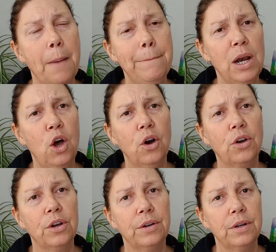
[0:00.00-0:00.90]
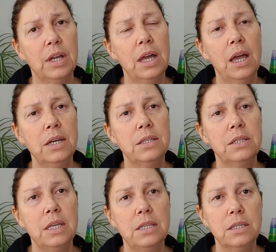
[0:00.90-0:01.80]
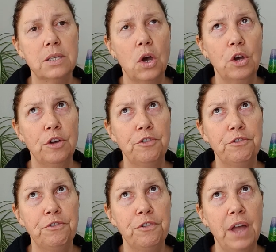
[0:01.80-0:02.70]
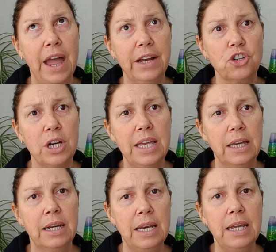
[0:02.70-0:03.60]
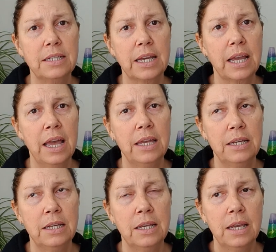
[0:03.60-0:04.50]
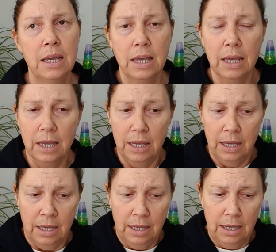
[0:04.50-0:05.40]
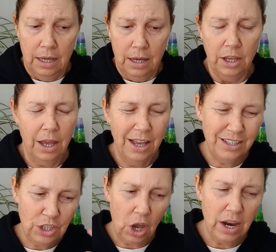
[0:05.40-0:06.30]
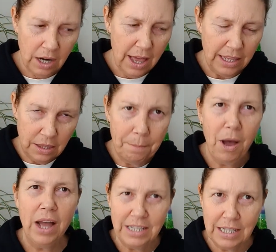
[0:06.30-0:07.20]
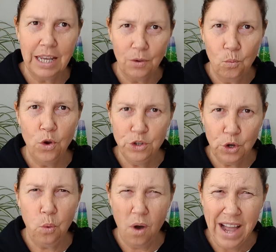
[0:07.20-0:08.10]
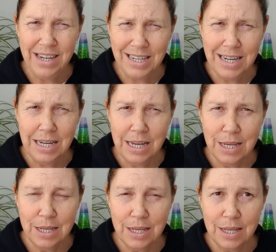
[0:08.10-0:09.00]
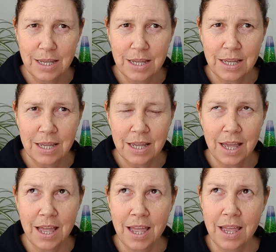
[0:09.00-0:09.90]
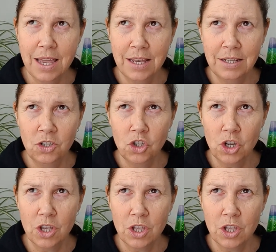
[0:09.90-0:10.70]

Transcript: block in a sense of actually connecting and it's kind of like the mind won't quieten and